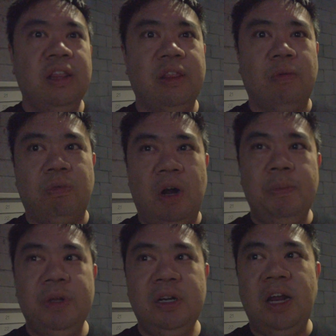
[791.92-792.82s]
The
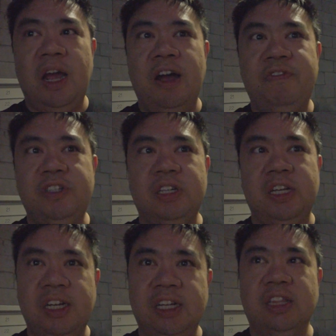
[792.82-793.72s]
ramen, after
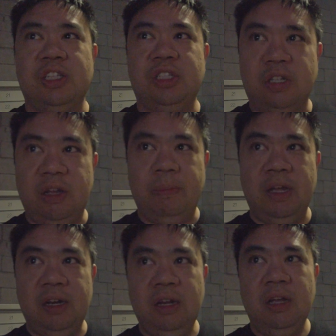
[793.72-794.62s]
eating the
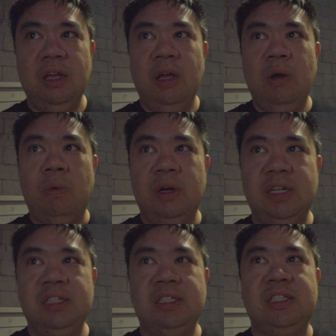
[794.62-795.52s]
tsukemen,
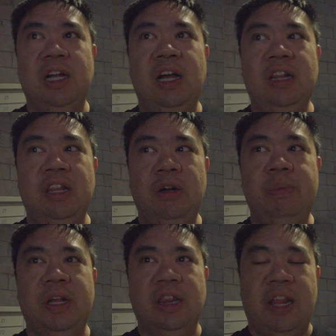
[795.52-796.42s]
was a little
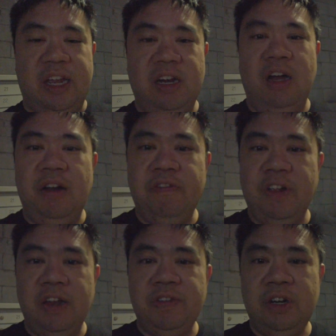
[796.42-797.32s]
bit light on
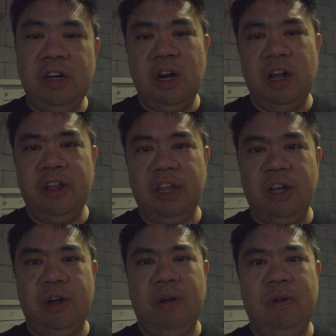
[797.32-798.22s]
flavor,
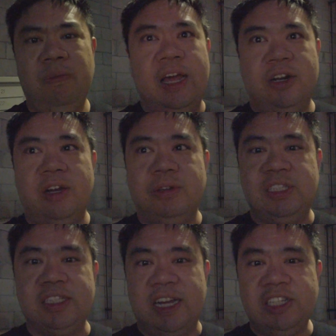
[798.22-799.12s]
although, I don't know,
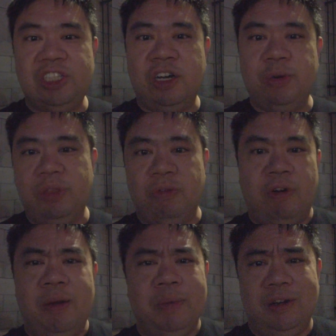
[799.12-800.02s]
since I started with the
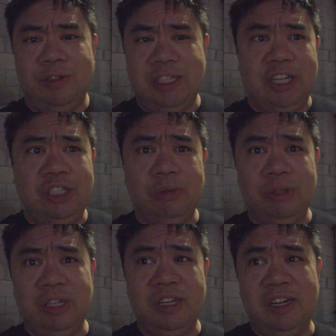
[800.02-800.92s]
ramen, it was actually
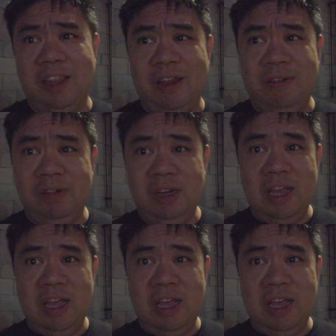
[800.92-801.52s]
really good, and then